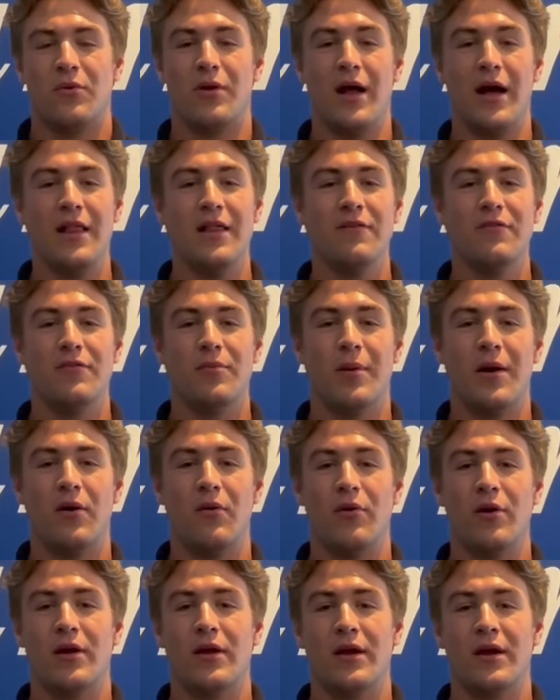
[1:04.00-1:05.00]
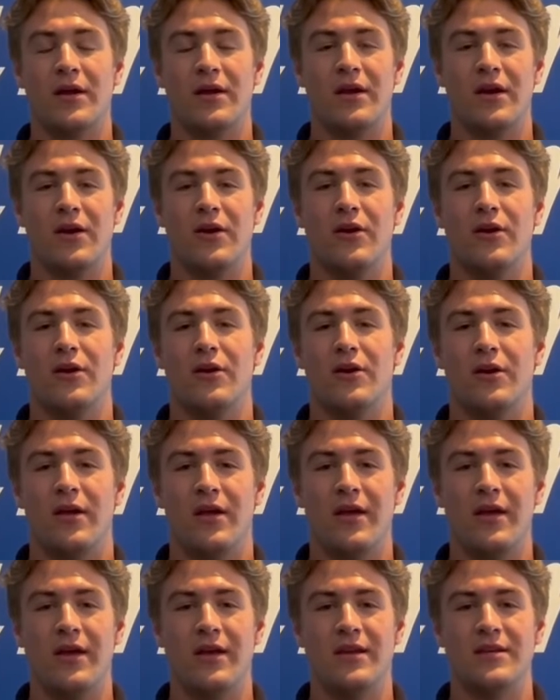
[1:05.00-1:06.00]
What I love about working at Carrier
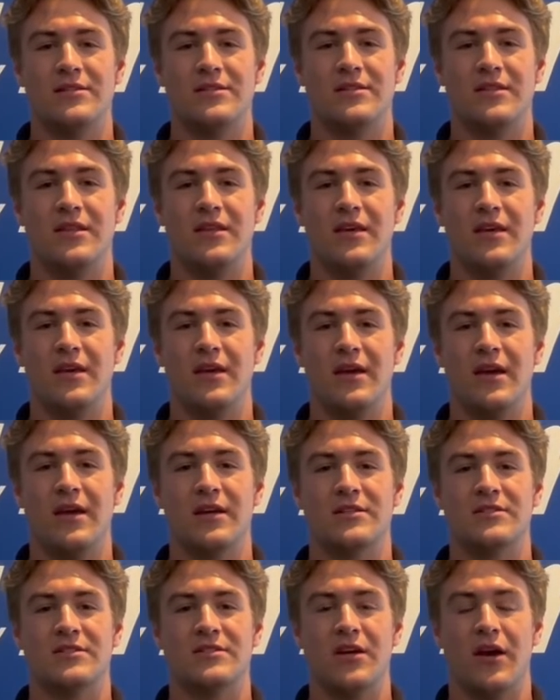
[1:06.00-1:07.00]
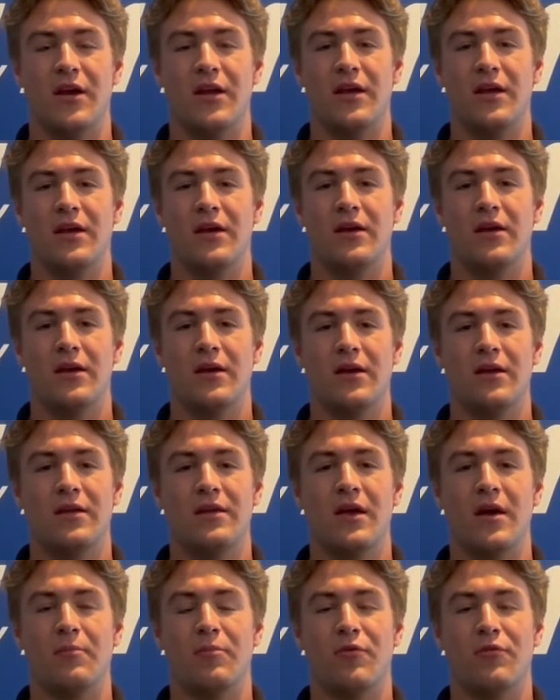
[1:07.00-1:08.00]
is the exciting
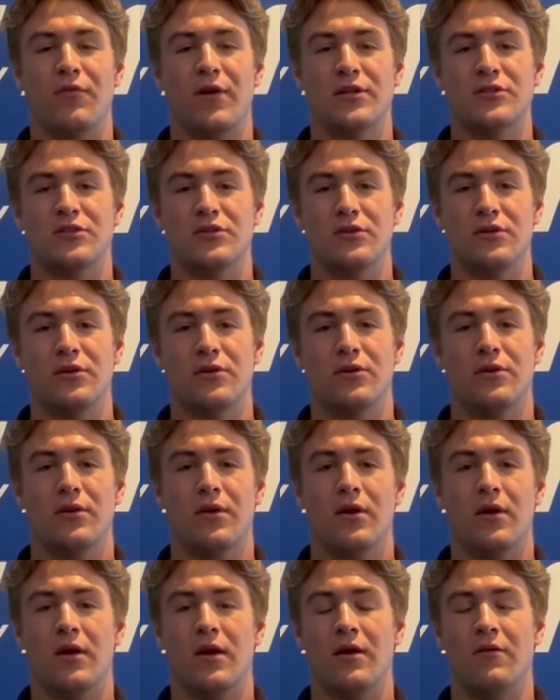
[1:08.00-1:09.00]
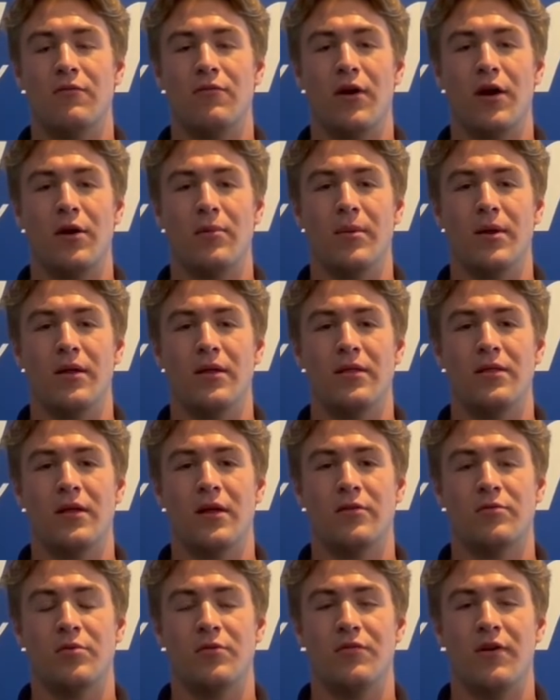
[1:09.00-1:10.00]
yet professional environment
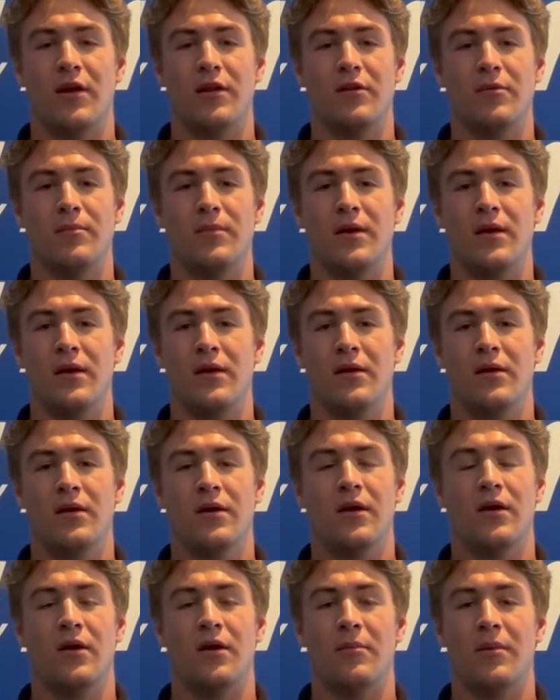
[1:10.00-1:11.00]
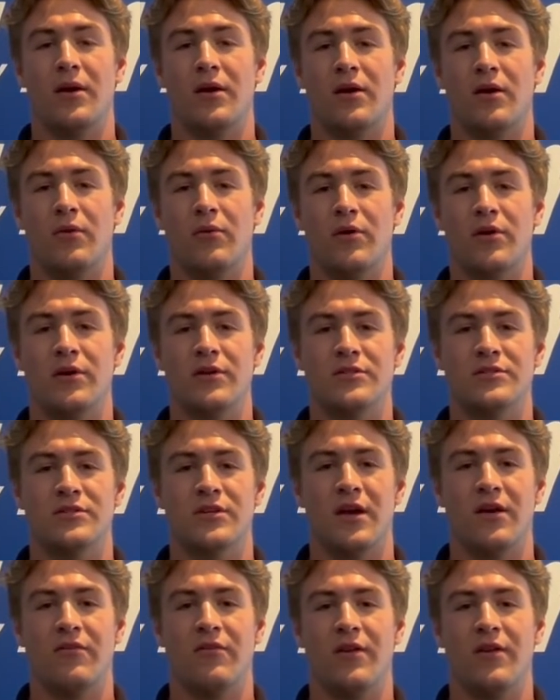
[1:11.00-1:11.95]
that is provided to me and all my coworkers every